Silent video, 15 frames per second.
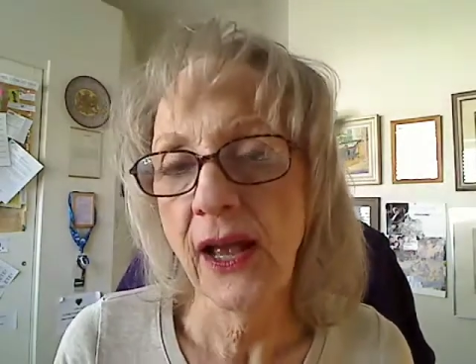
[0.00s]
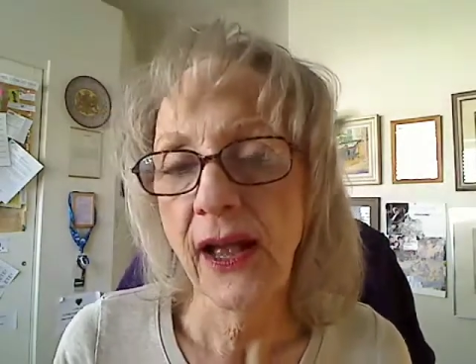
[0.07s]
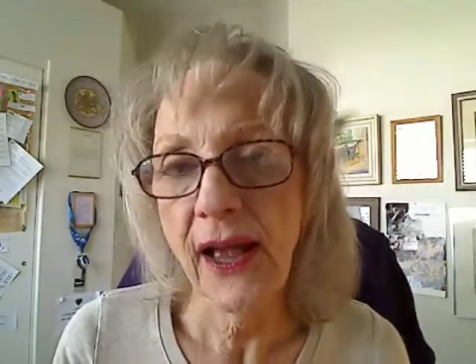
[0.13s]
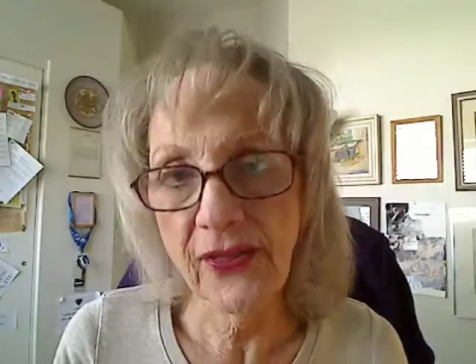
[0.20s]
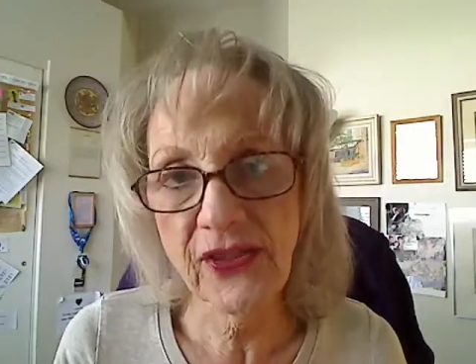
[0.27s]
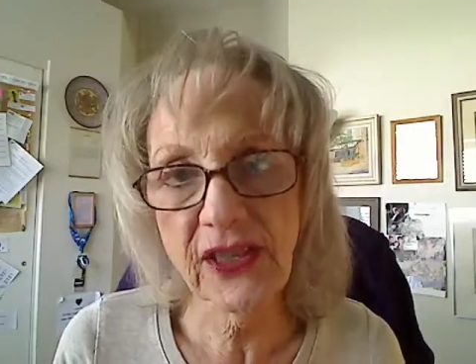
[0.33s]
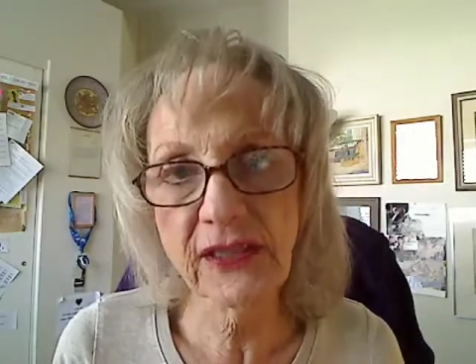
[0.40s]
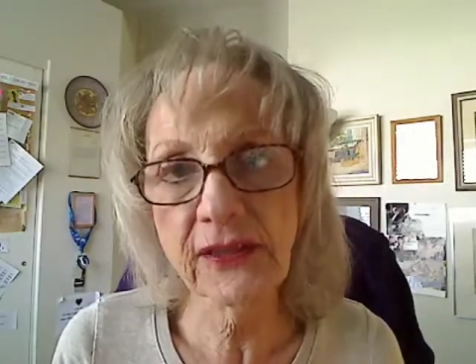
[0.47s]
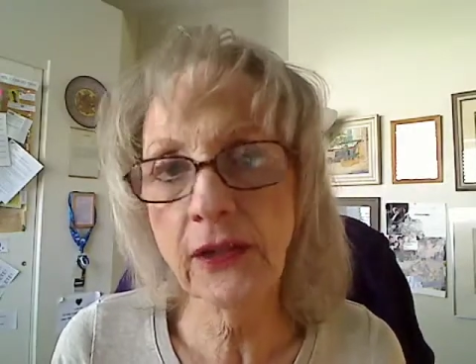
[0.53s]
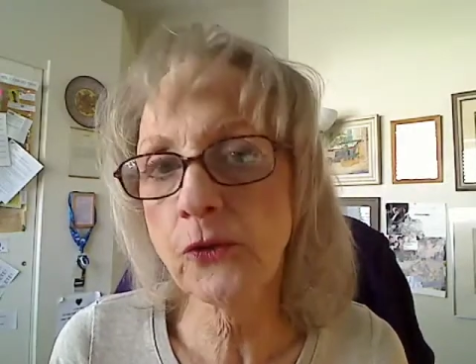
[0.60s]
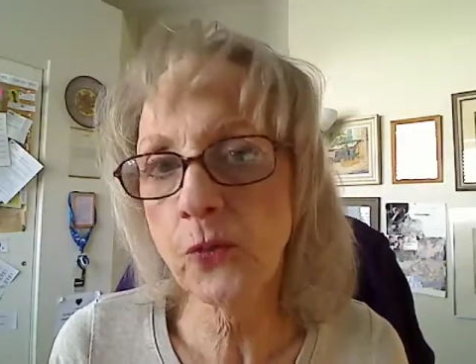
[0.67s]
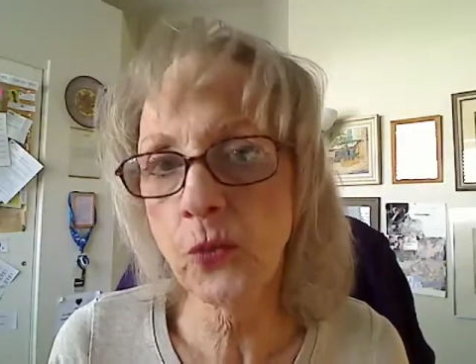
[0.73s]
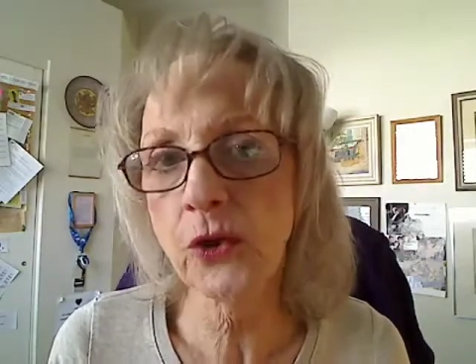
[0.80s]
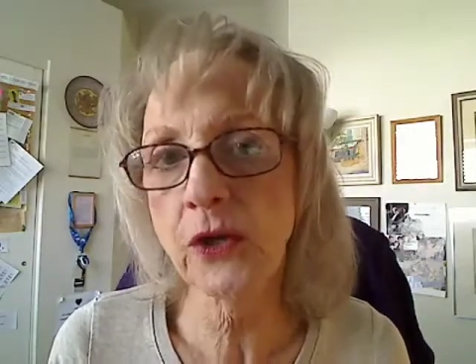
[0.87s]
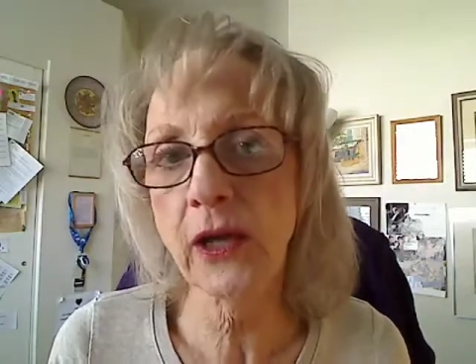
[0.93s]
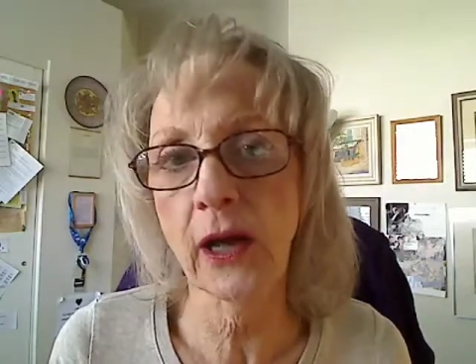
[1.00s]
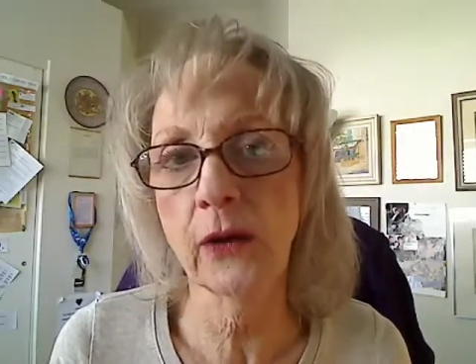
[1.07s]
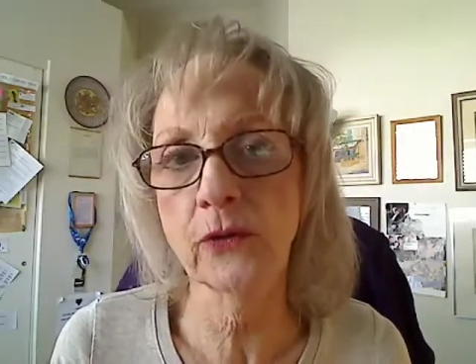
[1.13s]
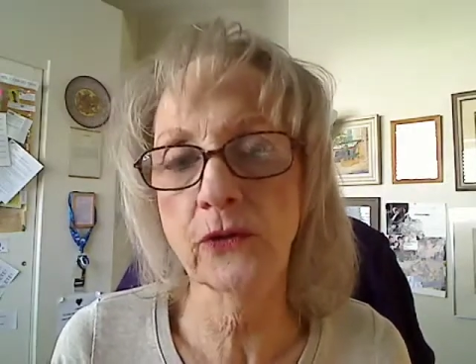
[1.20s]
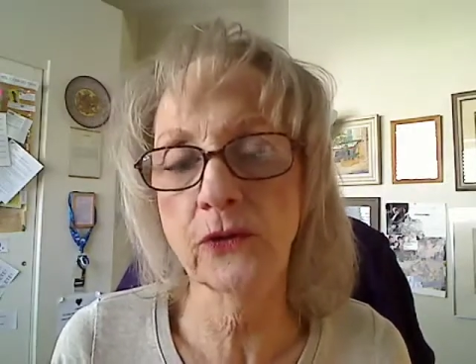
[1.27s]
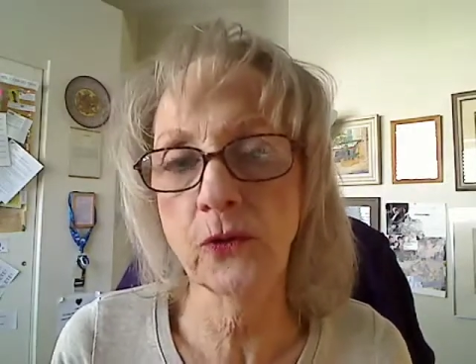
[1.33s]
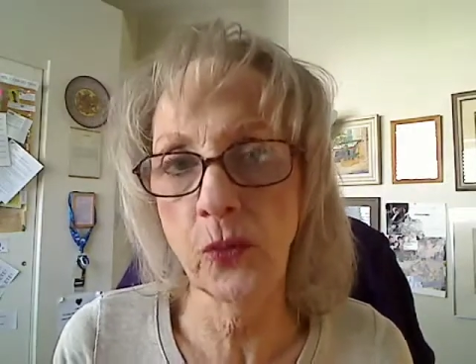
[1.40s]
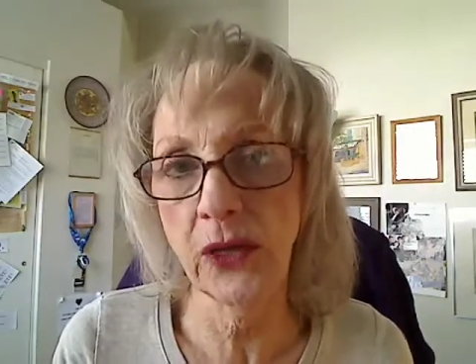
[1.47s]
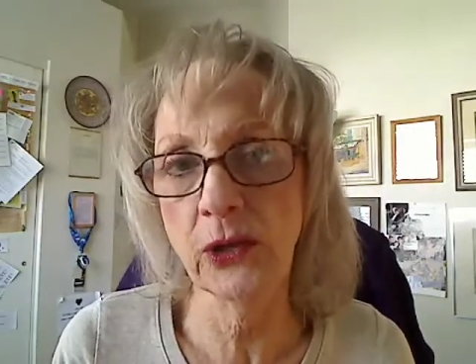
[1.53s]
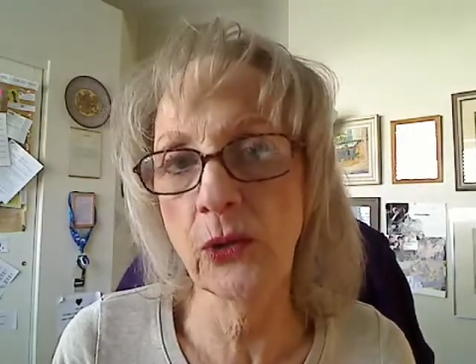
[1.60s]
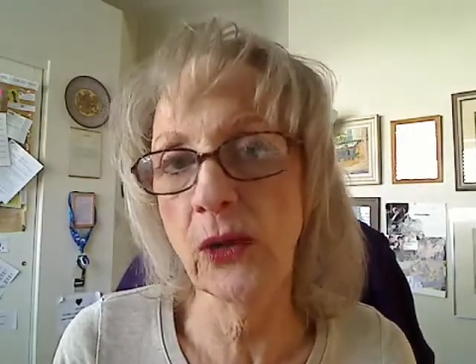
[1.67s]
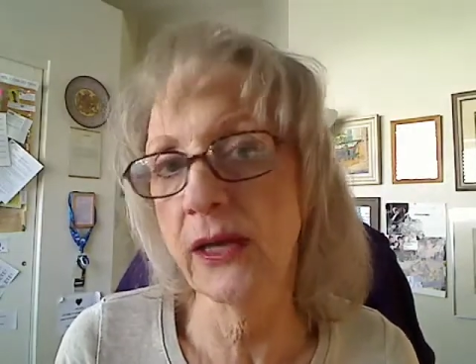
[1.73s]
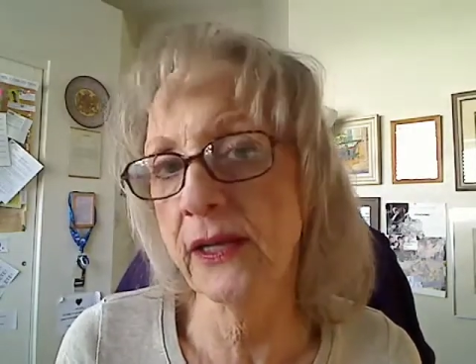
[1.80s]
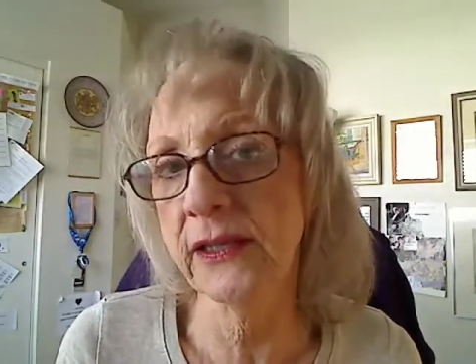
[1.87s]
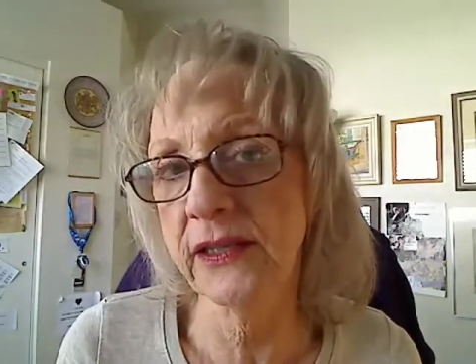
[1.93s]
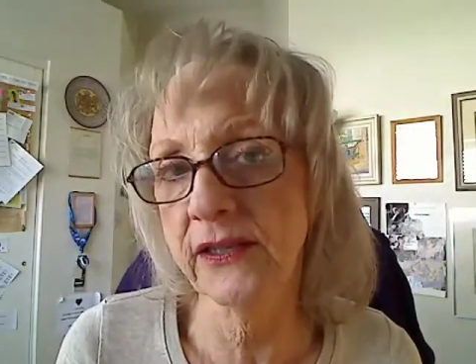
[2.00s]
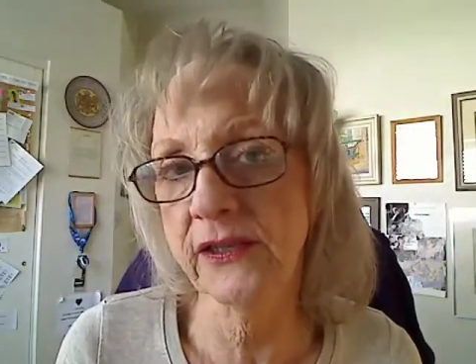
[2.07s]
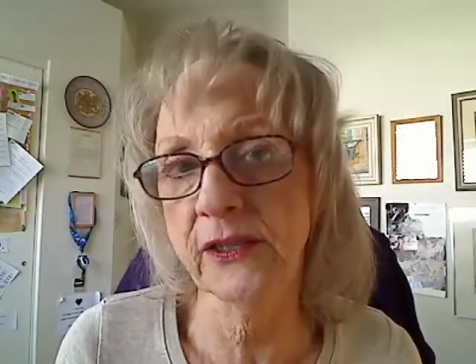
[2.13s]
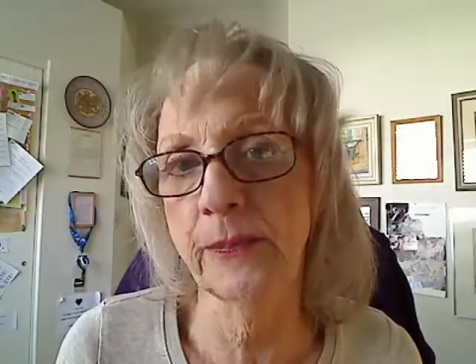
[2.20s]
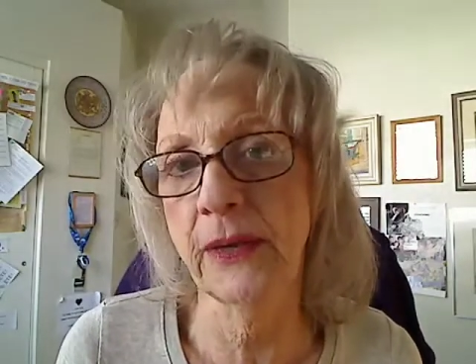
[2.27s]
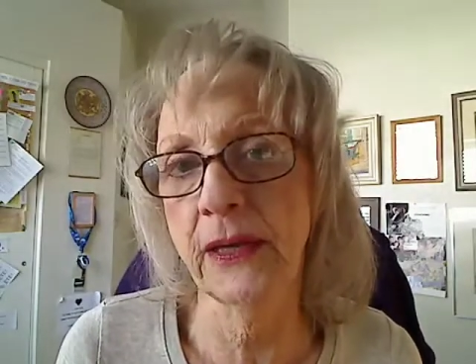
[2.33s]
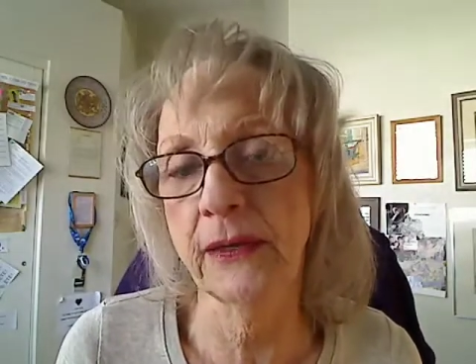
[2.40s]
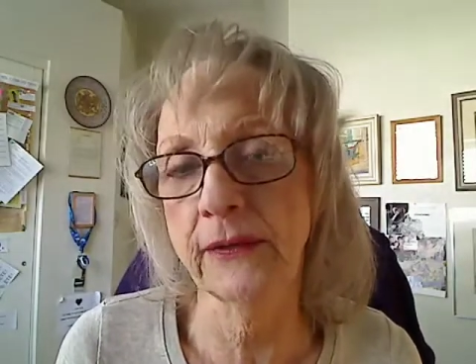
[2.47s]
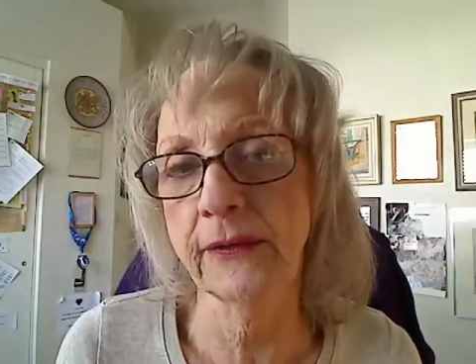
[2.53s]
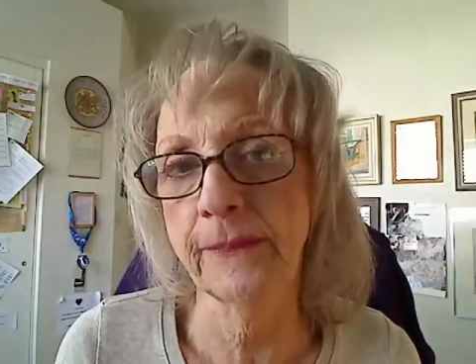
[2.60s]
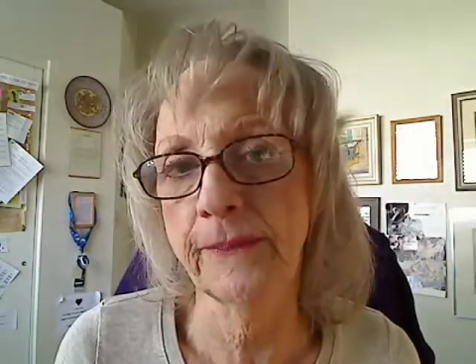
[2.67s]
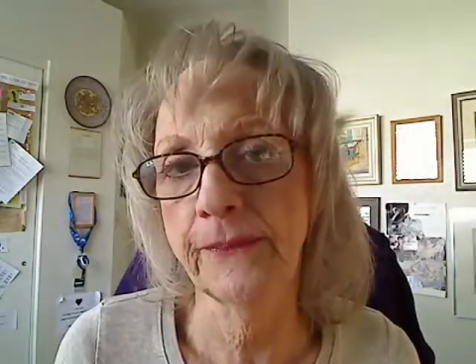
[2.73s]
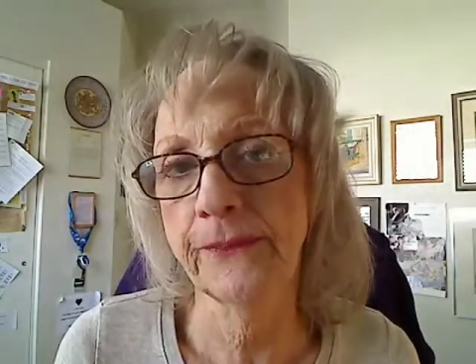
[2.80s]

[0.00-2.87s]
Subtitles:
and did not work out the way you had anticipated.